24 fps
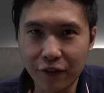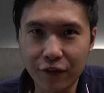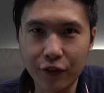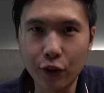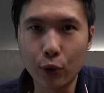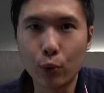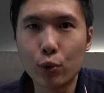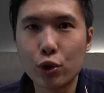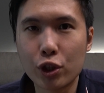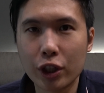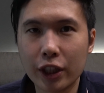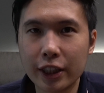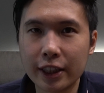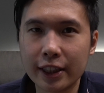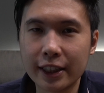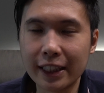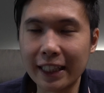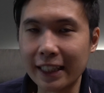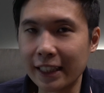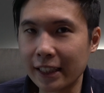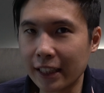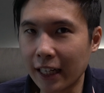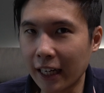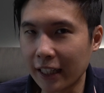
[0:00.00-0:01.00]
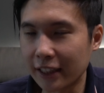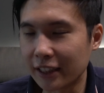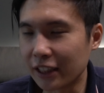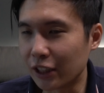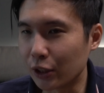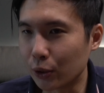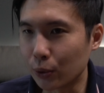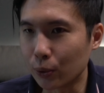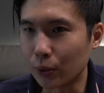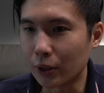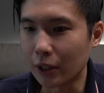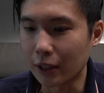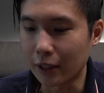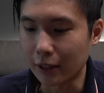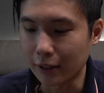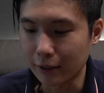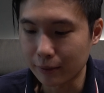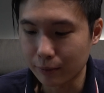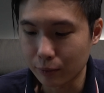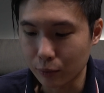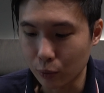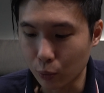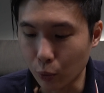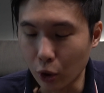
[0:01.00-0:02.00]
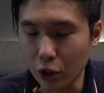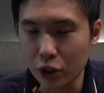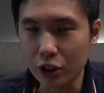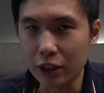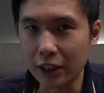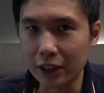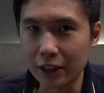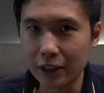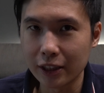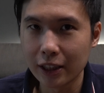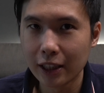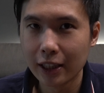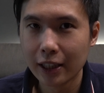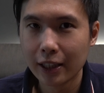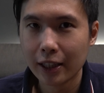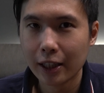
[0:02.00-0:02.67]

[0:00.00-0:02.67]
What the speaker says: futures index into the watch list.